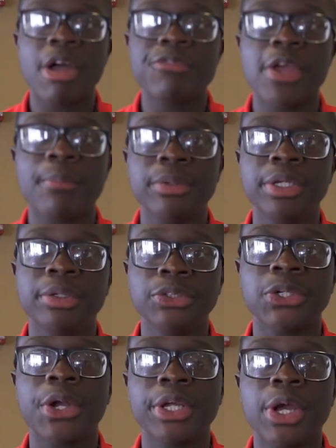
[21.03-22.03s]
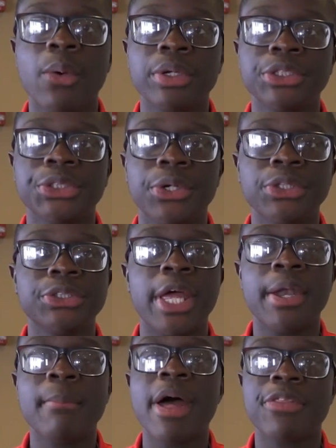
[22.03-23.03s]
my family started going to
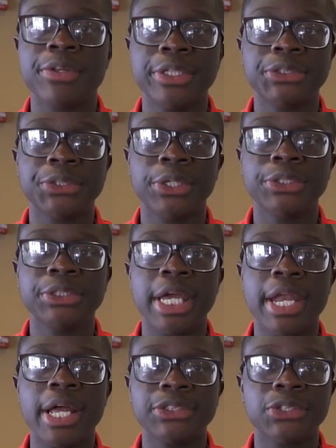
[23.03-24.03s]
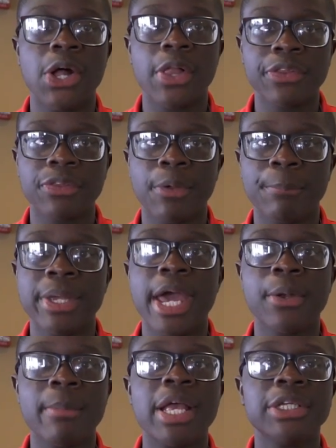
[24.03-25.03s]
church at a Methodist church, and I saw like the piano